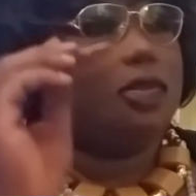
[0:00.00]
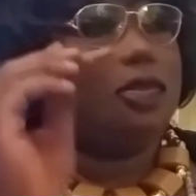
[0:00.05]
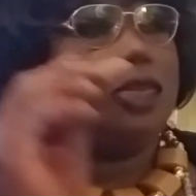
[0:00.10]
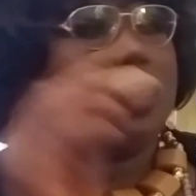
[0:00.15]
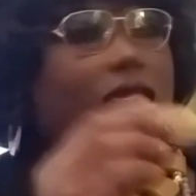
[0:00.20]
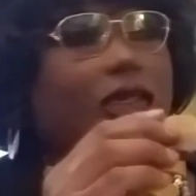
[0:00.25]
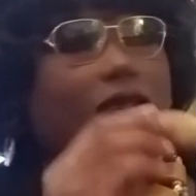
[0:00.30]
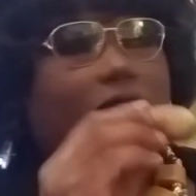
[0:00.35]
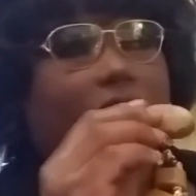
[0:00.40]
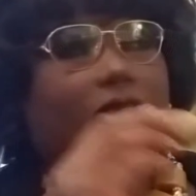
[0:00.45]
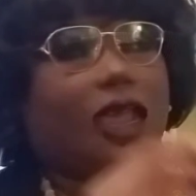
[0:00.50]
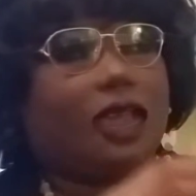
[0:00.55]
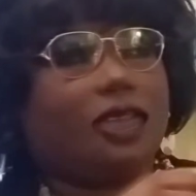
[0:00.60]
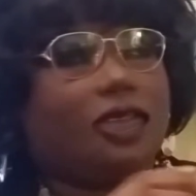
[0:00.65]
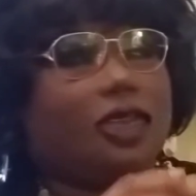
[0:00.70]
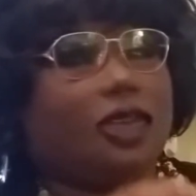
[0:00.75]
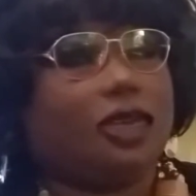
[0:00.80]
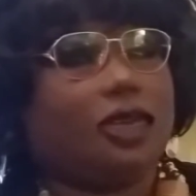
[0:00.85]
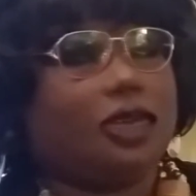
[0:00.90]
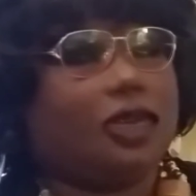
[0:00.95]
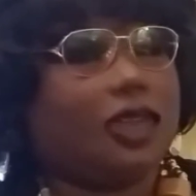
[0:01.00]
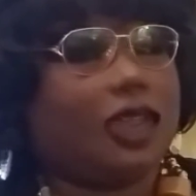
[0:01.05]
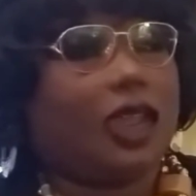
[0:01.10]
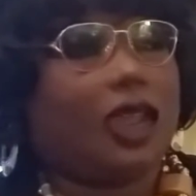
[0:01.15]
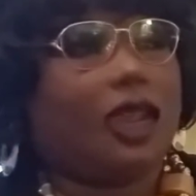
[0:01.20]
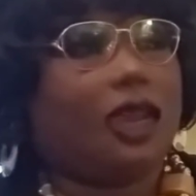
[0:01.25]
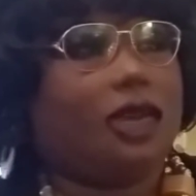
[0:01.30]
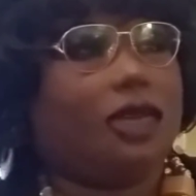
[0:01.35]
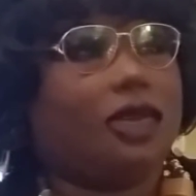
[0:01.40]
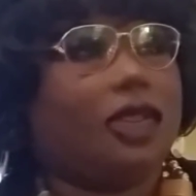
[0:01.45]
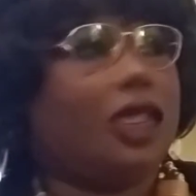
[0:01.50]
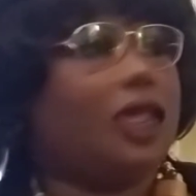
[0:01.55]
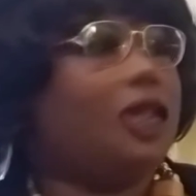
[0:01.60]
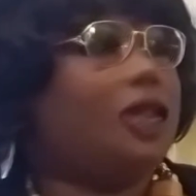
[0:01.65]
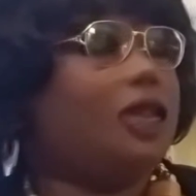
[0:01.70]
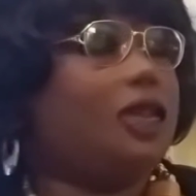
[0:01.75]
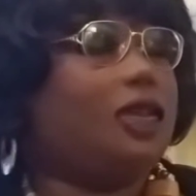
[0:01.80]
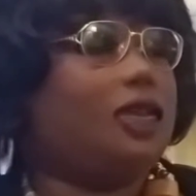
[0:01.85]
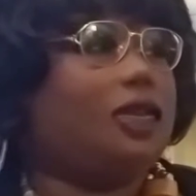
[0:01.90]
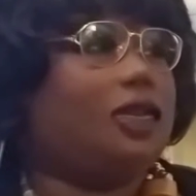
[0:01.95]
beat that sucker down.
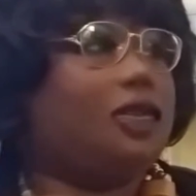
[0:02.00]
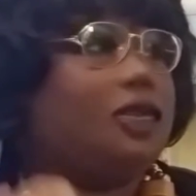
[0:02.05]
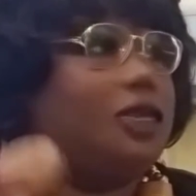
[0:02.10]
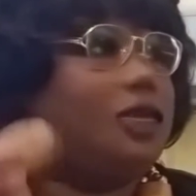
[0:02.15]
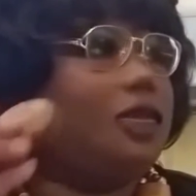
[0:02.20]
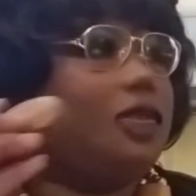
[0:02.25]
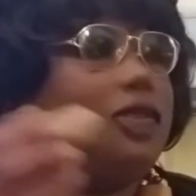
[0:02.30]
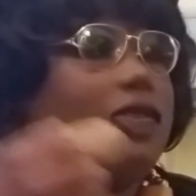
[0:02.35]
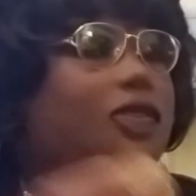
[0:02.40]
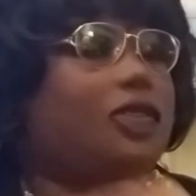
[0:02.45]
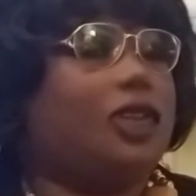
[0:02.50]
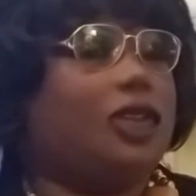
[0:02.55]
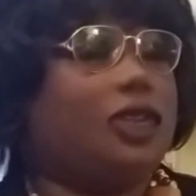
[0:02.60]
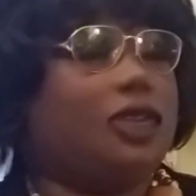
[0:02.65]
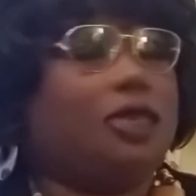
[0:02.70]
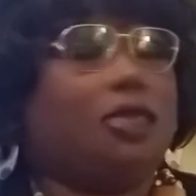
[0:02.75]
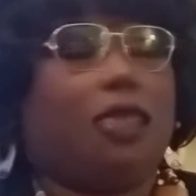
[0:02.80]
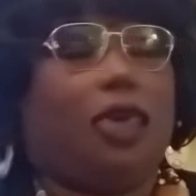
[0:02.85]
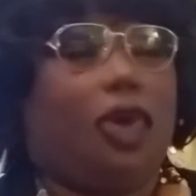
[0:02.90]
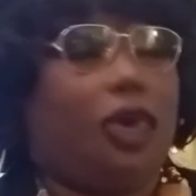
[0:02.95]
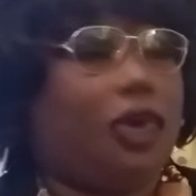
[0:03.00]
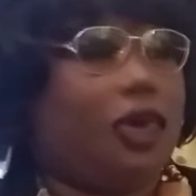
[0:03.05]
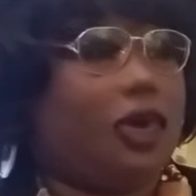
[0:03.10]
Just